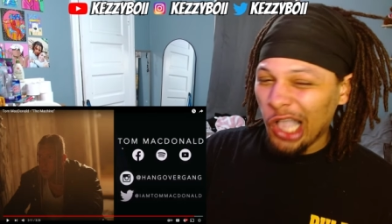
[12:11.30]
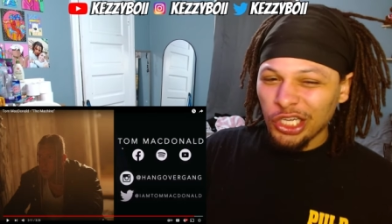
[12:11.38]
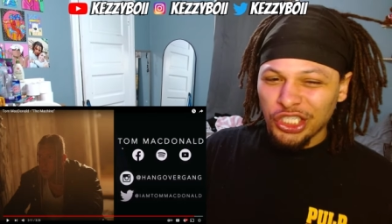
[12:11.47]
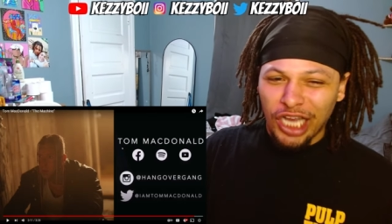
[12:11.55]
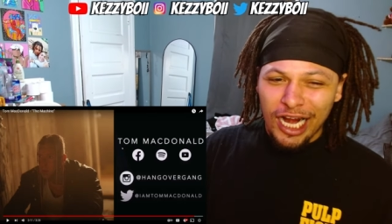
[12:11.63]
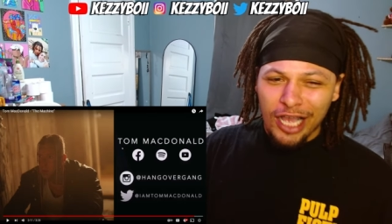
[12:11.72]

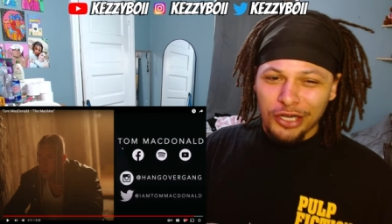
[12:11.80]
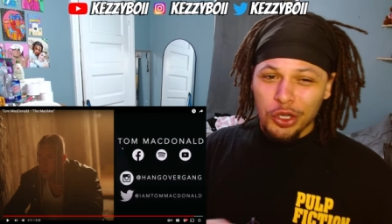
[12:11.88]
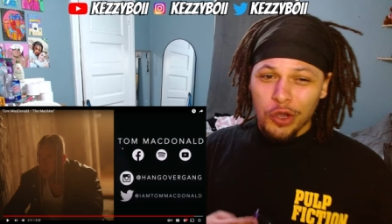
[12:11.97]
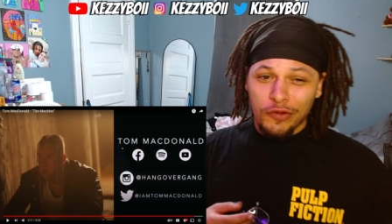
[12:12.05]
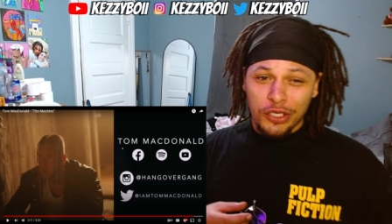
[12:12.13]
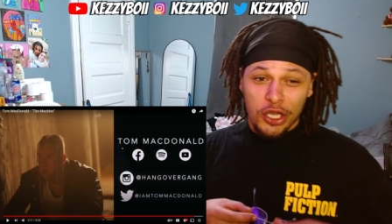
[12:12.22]
Shout out
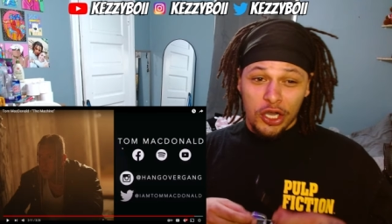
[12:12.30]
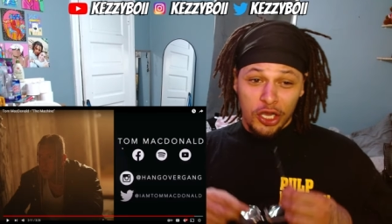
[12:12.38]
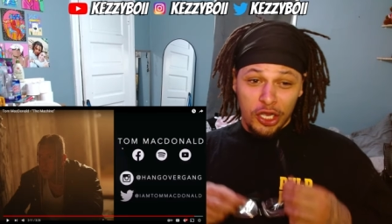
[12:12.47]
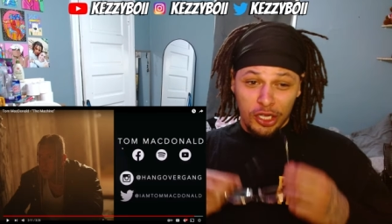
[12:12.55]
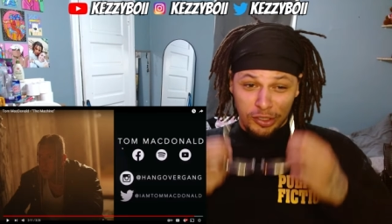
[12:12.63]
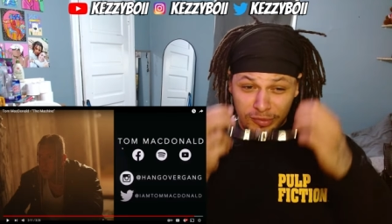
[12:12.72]
Nova, y'all.
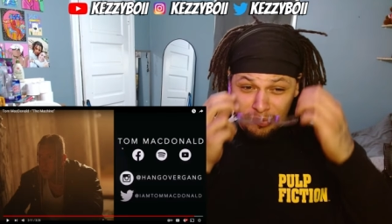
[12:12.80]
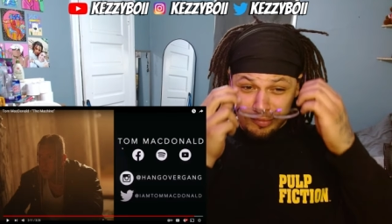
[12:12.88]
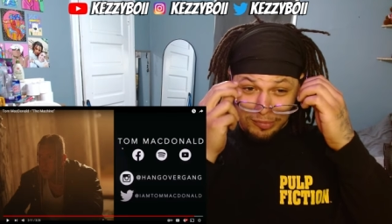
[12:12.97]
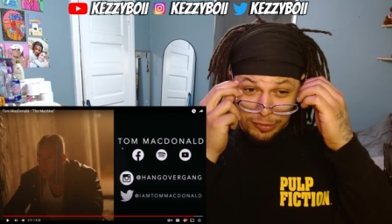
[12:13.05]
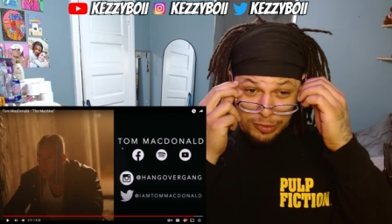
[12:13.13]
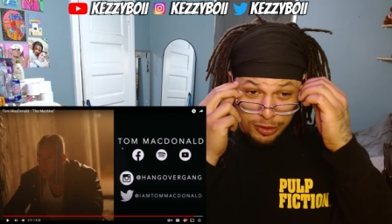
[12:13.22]

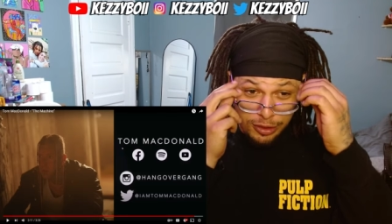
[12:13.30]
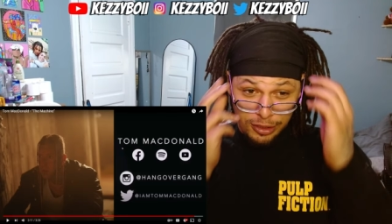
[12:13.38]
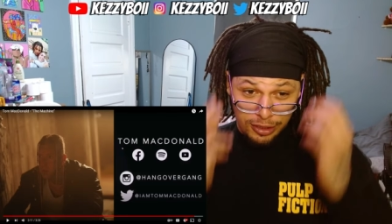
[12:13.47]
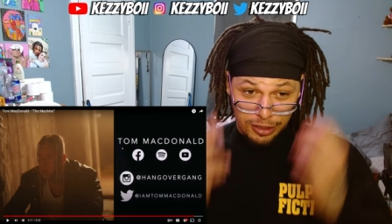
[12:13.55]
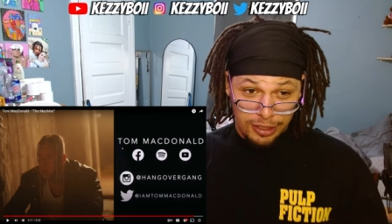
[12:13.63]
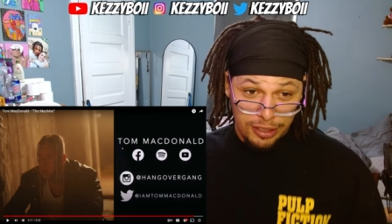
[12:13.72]

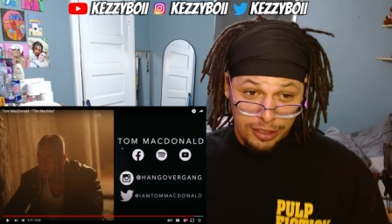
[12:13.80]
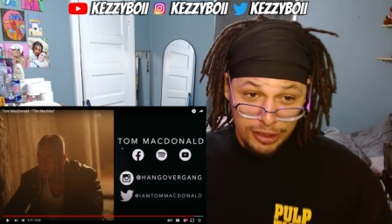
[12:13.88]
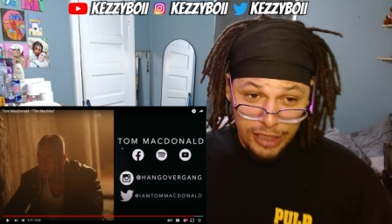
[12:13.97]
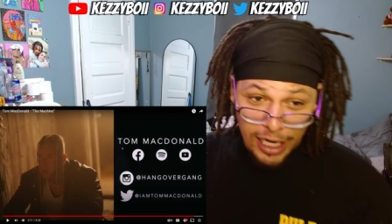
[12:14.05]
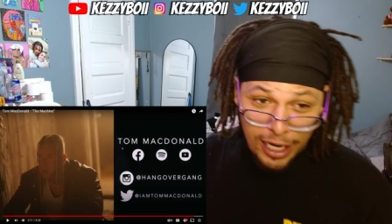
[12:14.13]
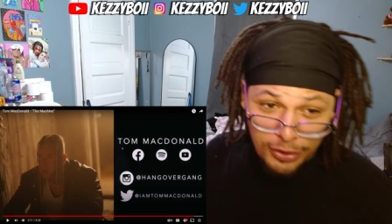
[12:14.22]

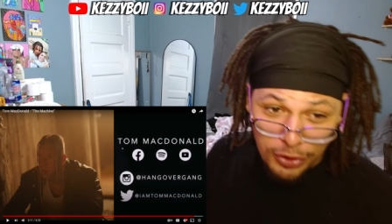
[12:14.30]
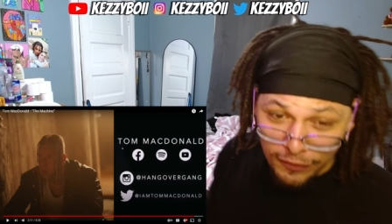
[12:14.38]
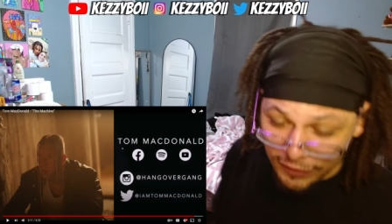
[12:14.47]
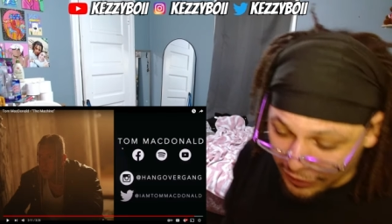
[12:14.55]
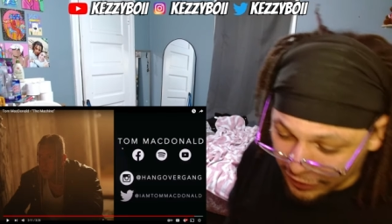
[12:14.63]
Shout out Nova.